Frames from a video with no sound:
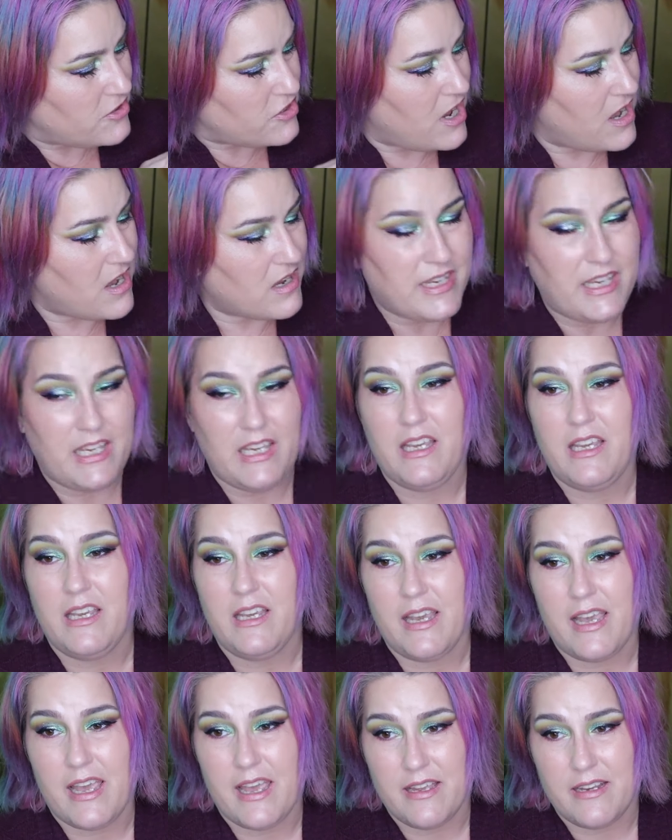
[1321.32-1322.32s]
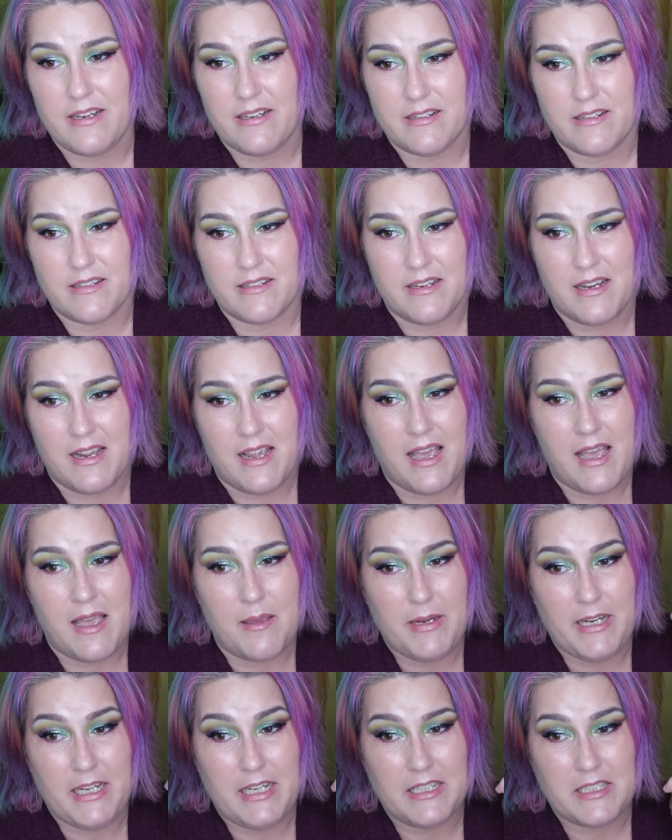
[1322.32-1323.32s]
chalky and
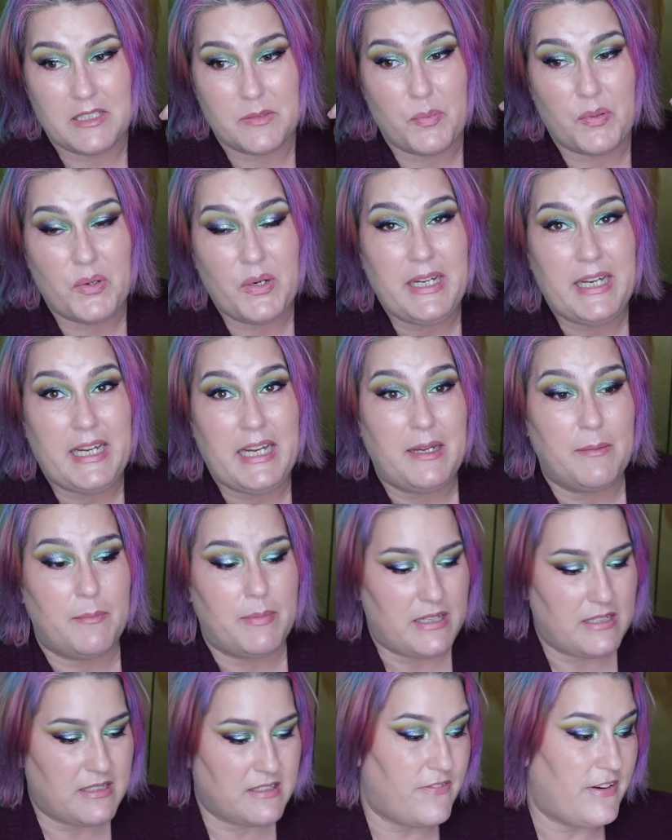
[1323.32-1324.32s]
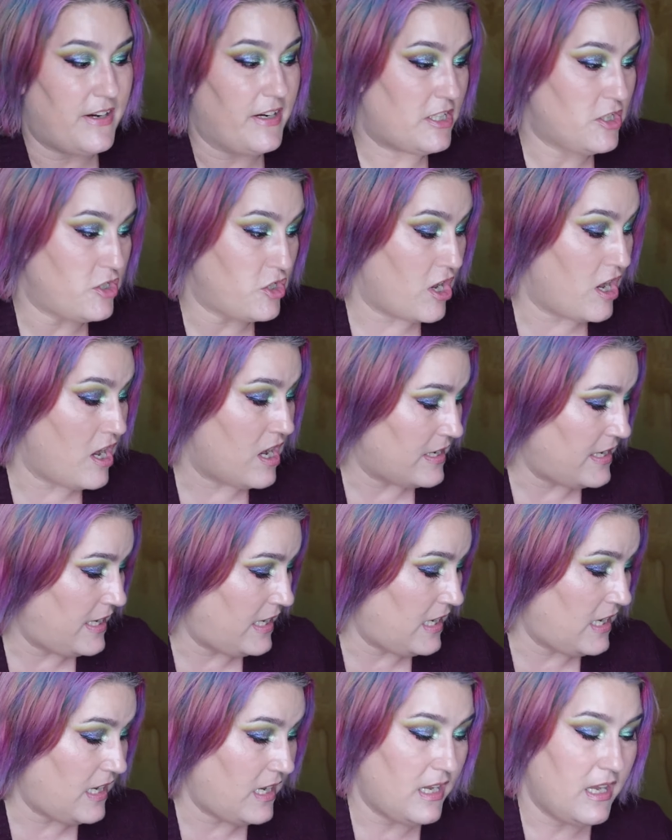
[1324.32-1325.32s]
I mean, it's pretty, but it's very
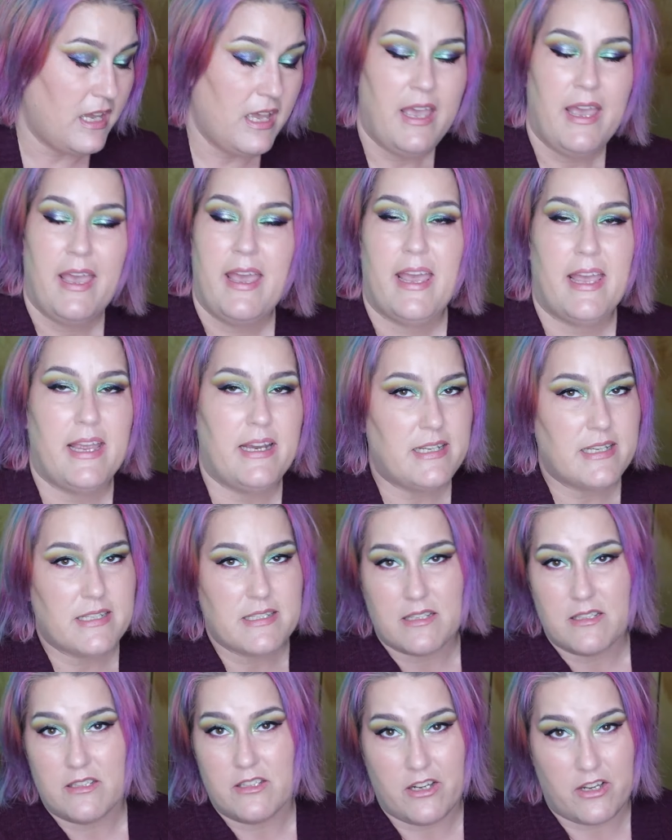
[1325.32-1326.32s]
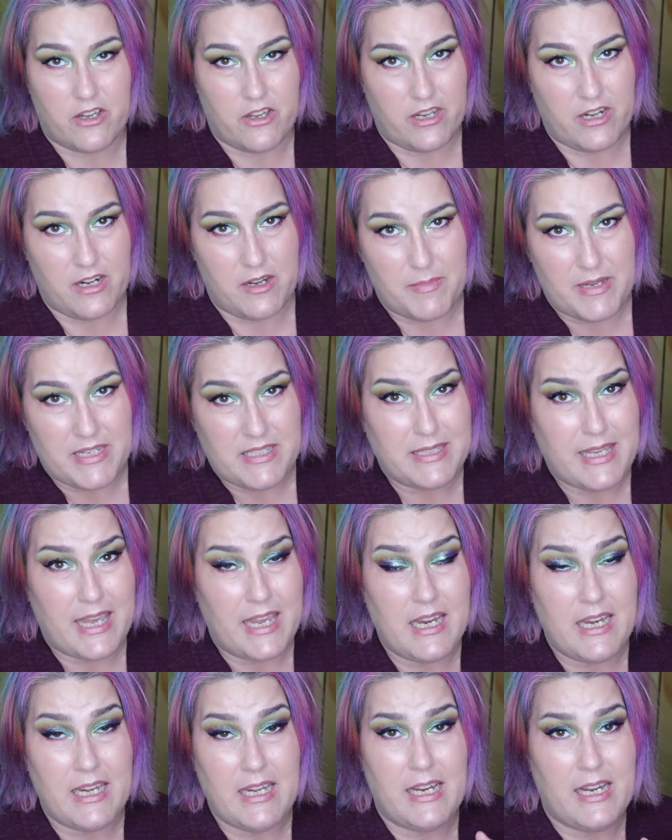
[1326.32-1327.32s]
chalky and doesn't look good on my
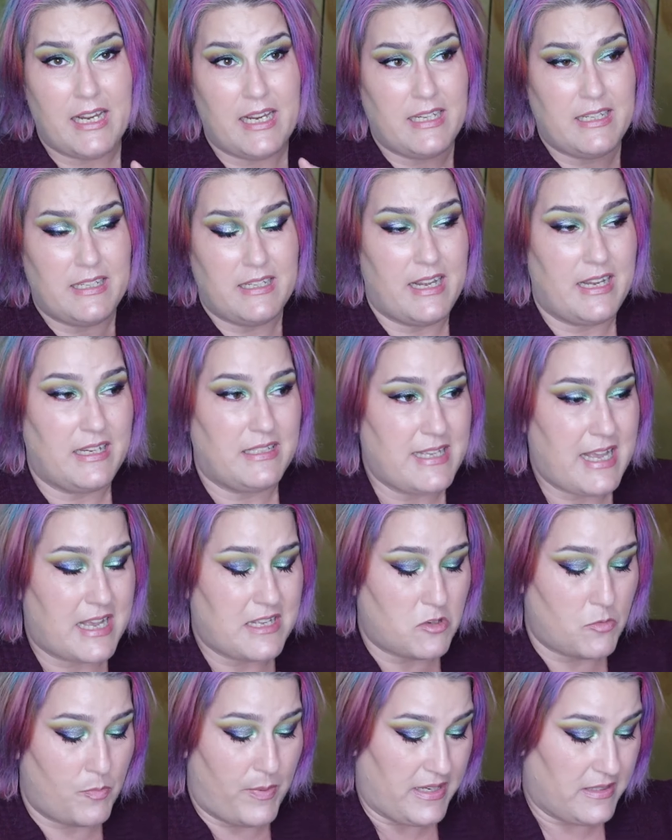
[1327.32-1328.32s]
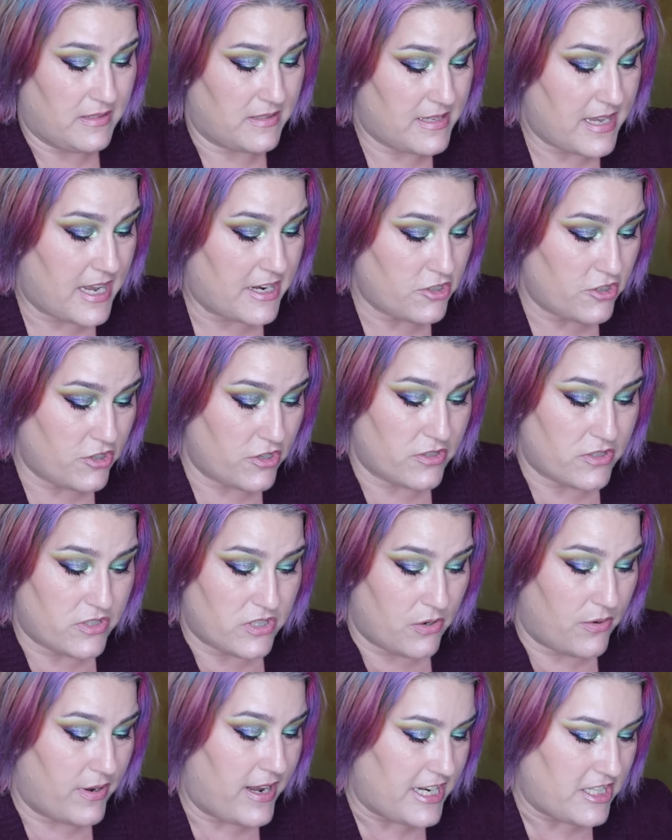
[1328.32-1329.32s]
skin. It exacerbates texture,
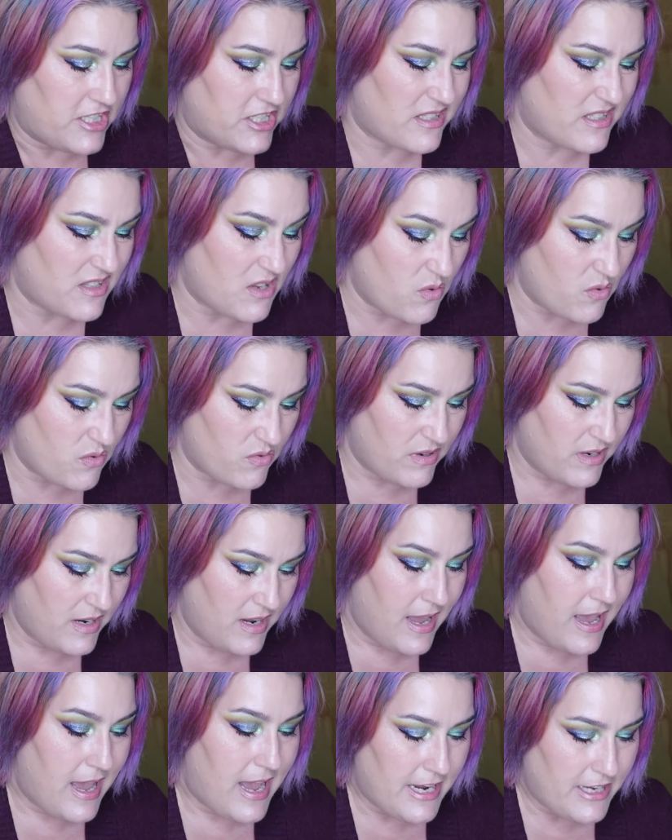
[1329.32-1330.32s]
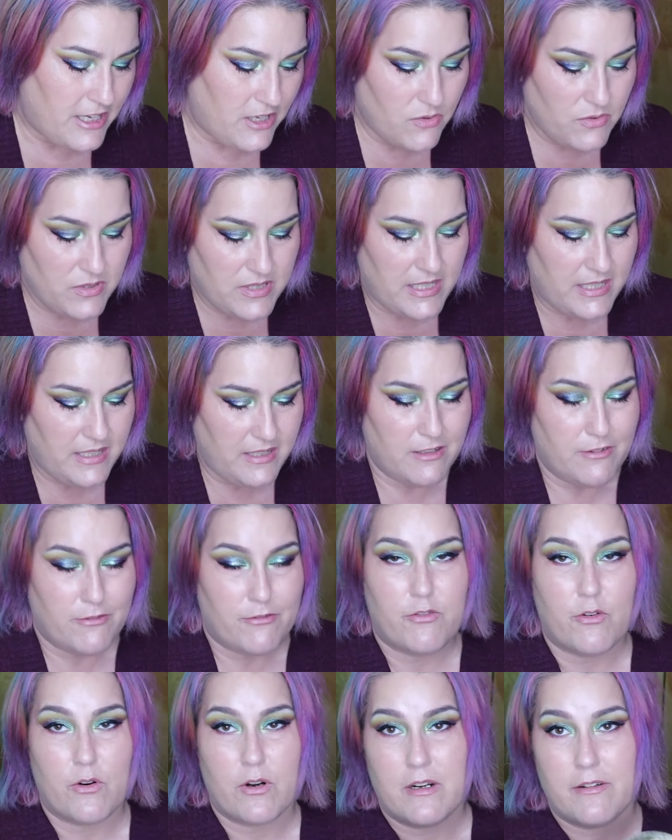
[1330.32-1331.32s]
so I just don't, I use it
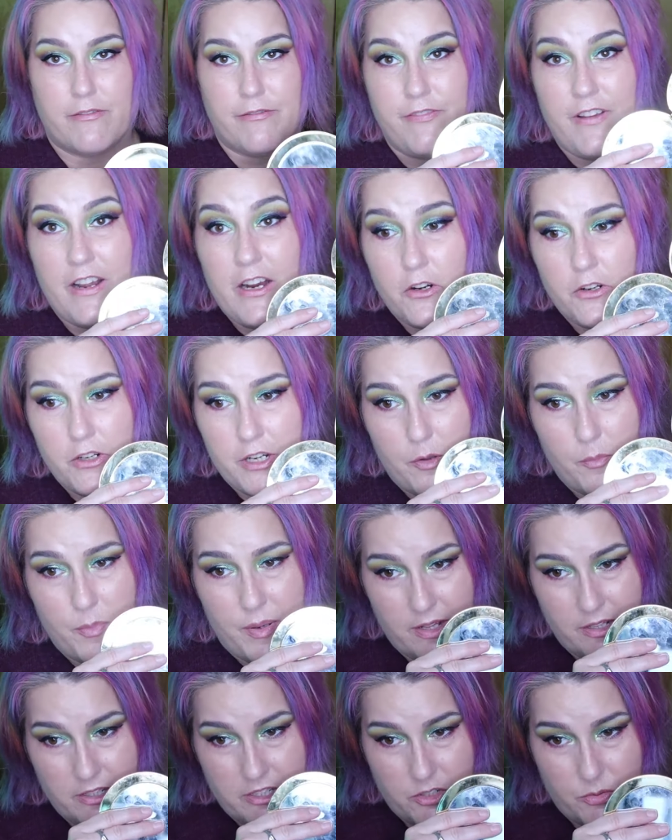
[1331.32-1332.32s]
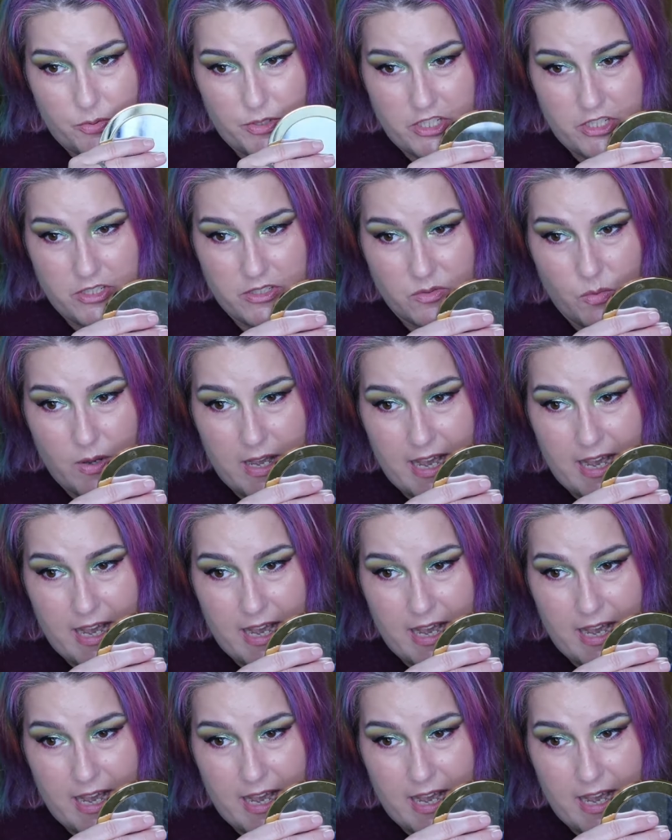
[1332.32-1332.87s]
for fingernail polish, which is